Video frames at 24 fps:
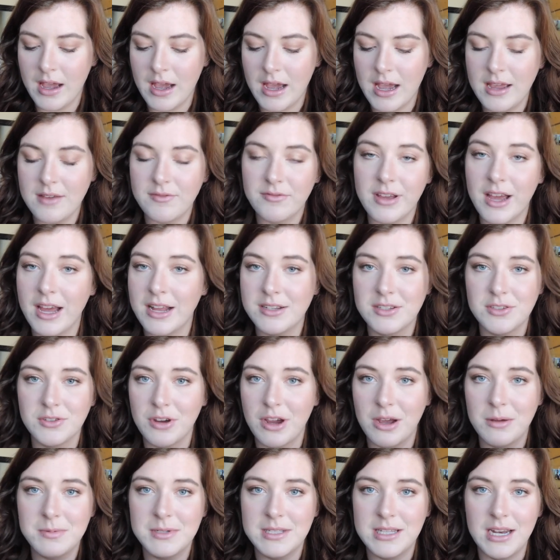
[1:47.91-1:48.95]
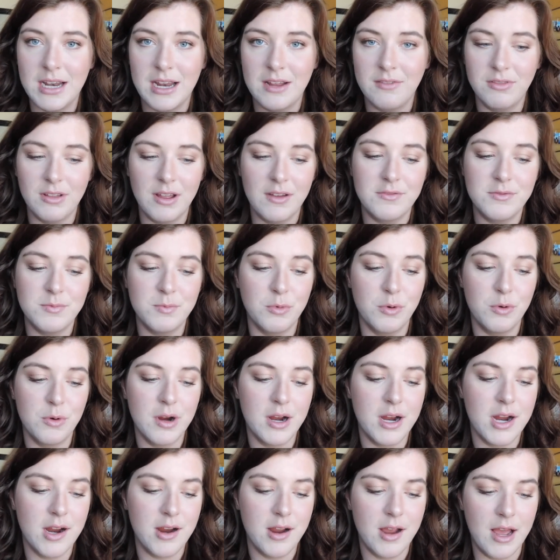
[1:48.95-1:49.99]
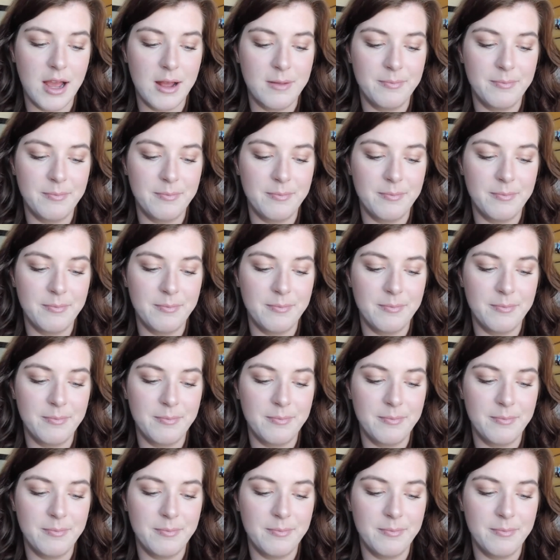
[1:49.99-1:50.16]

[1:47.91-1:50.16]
I've had scrubs that I've loved more.